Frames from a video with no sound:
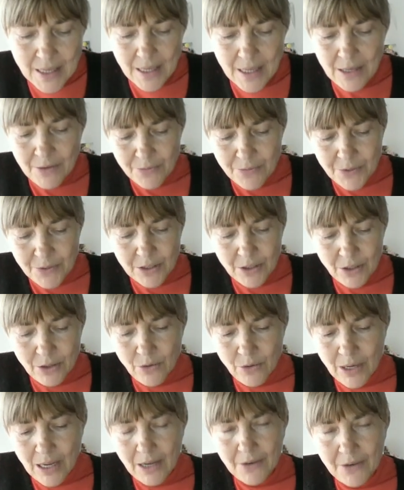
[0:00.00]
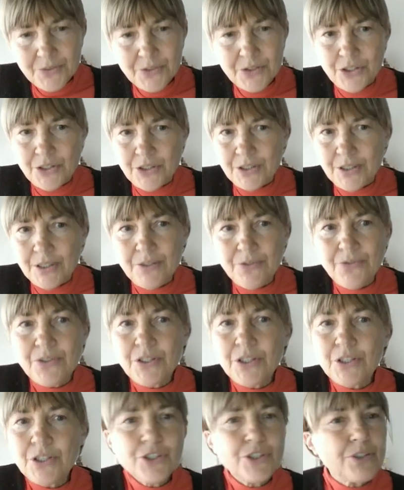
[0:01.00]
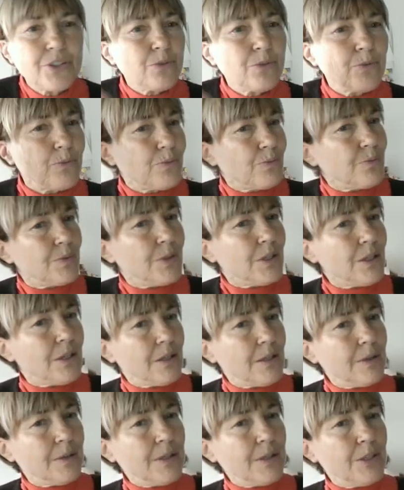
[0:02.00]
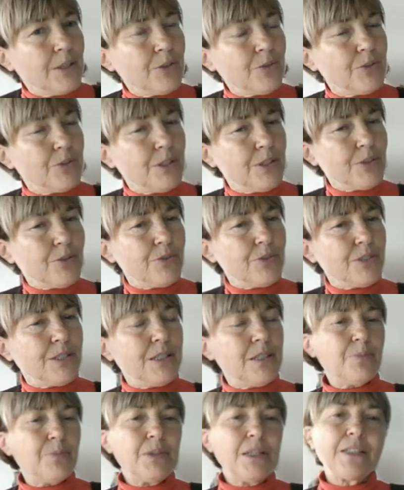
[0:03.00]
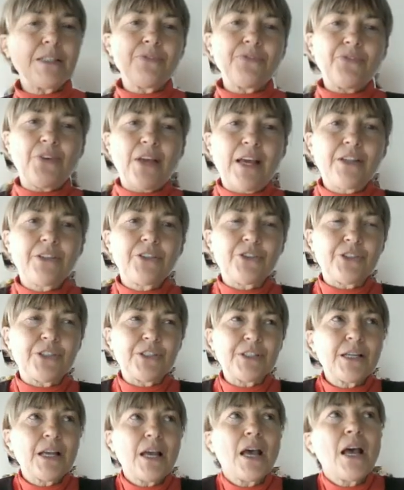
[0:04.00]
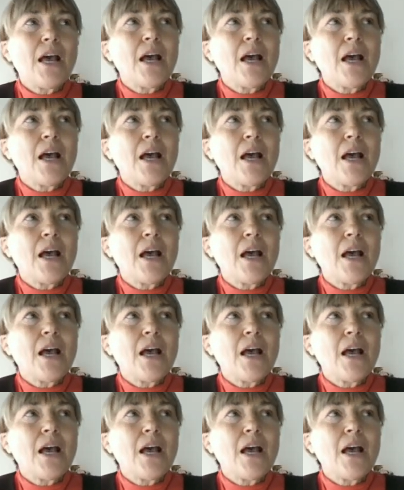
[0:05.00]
If we go after the definition into the sustainability factors,